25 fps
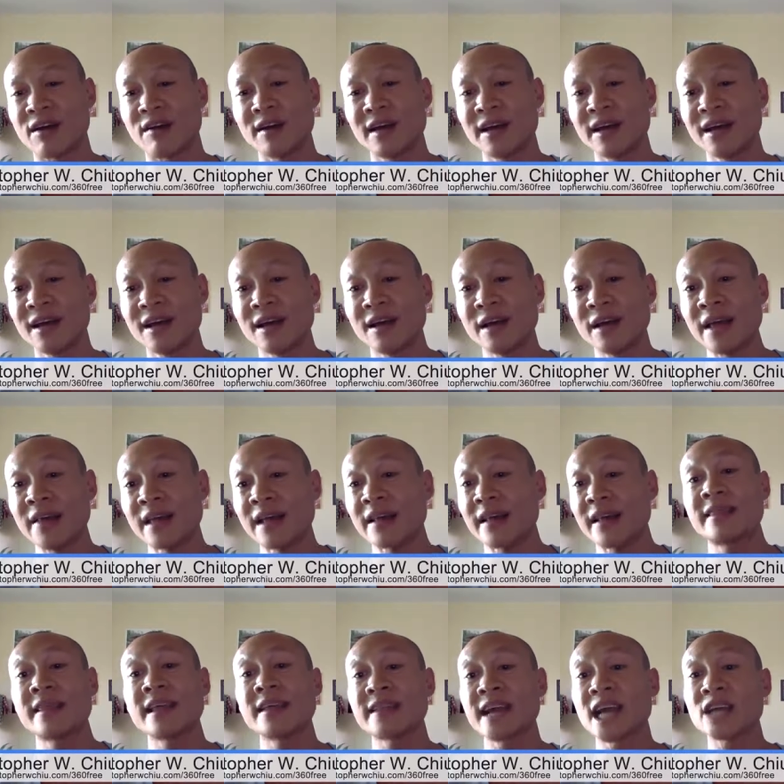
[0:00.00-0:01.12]
out. And that,
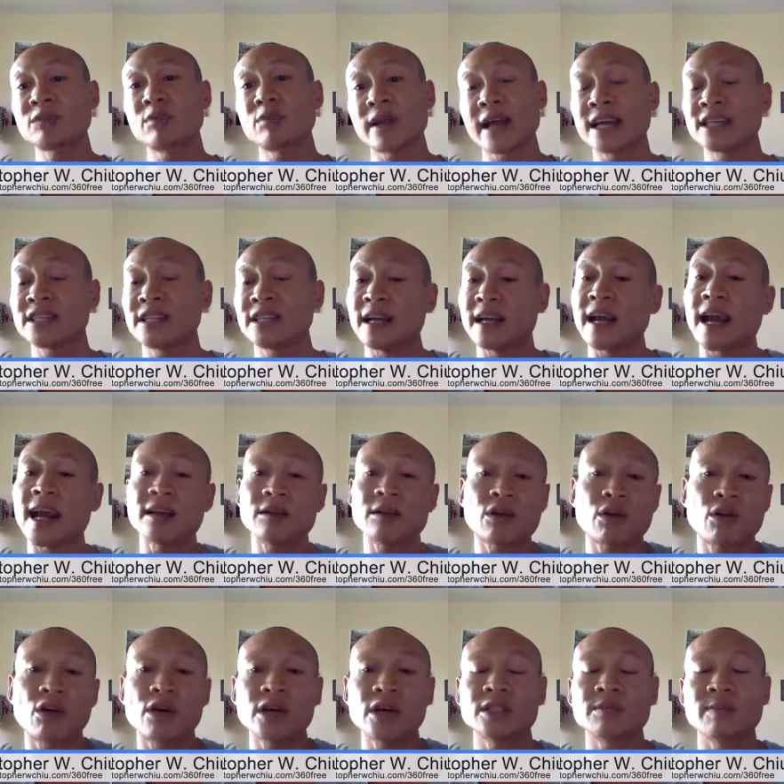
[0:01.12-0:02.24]
I think that's what actually had
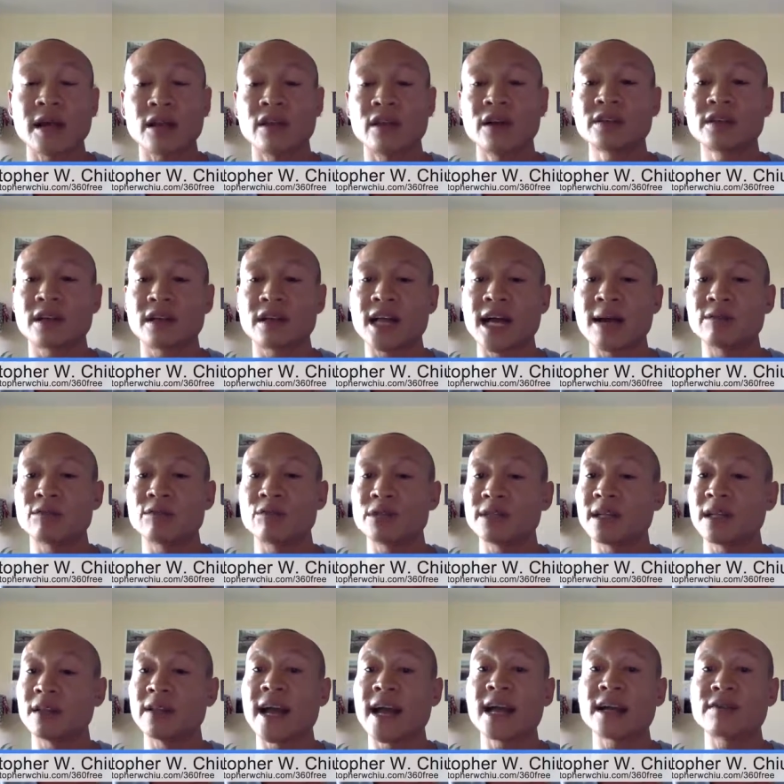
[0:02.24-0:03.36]
caused my lung to collapse, was
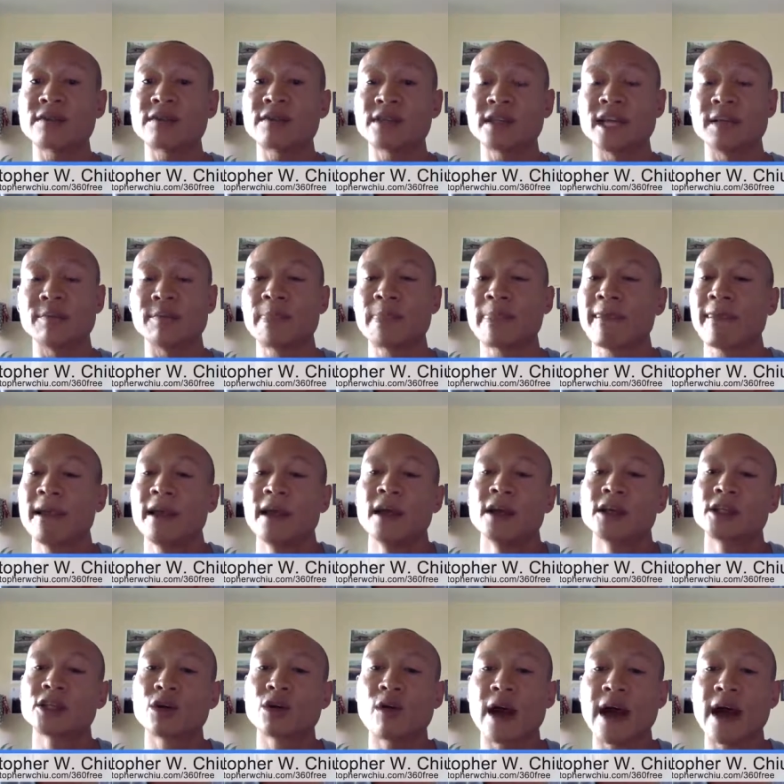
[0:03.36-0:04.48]
a lack of sleep.
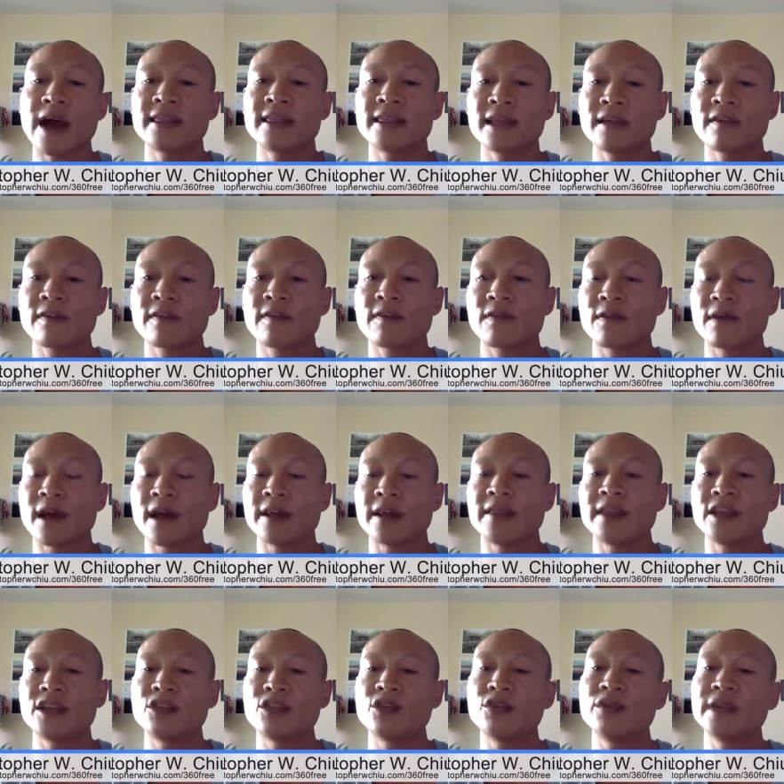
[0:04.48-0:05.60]
So I think I
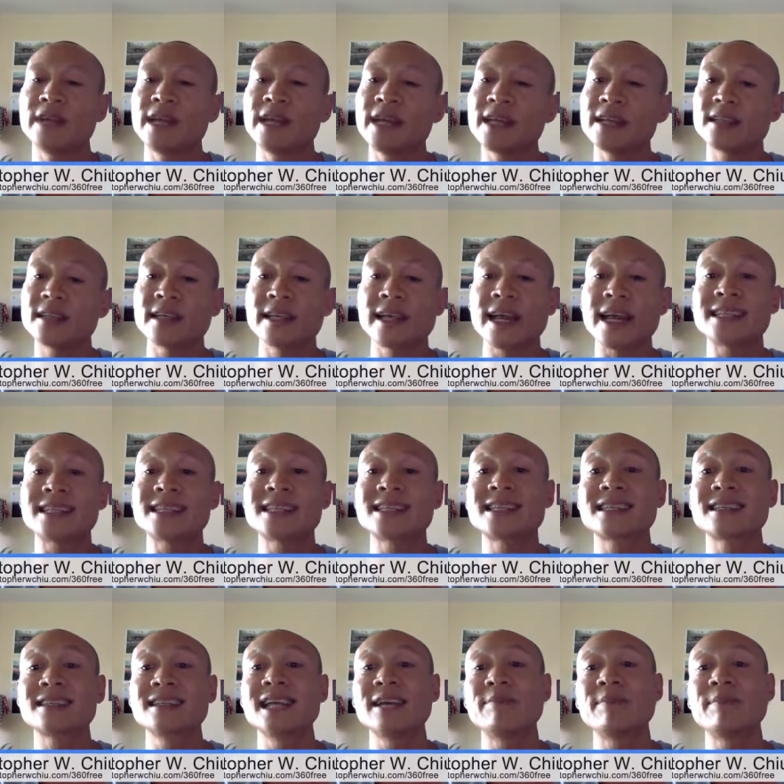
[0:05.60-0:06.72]
think you need to get
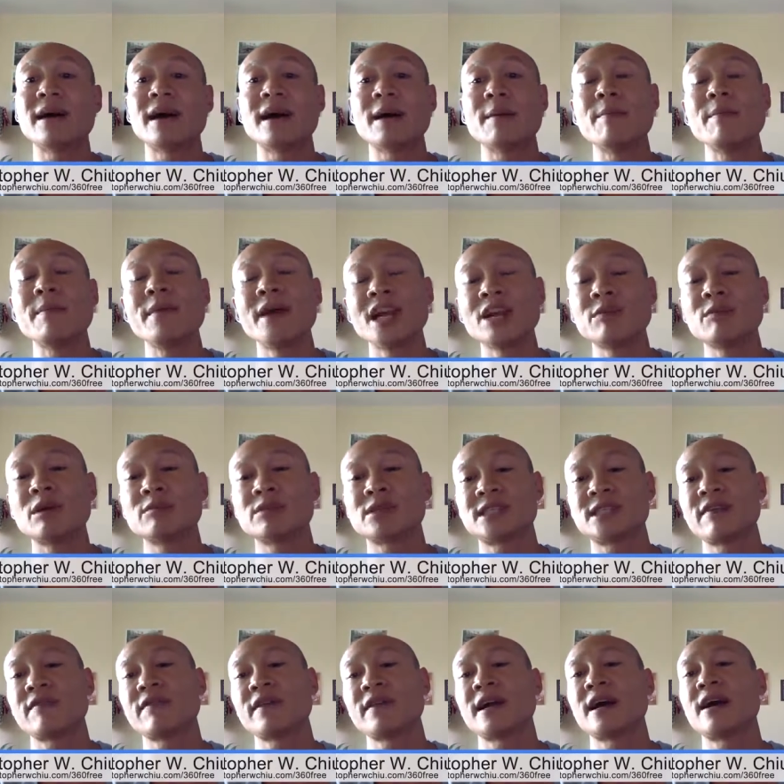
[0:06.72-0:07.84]
sleep, a minimum
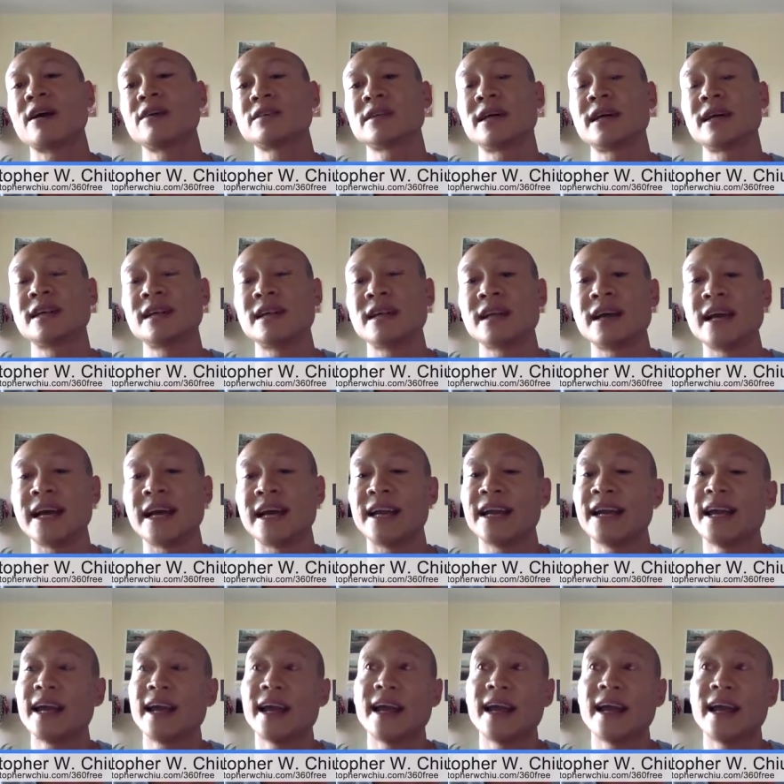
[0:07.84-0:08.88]
seven hours a night.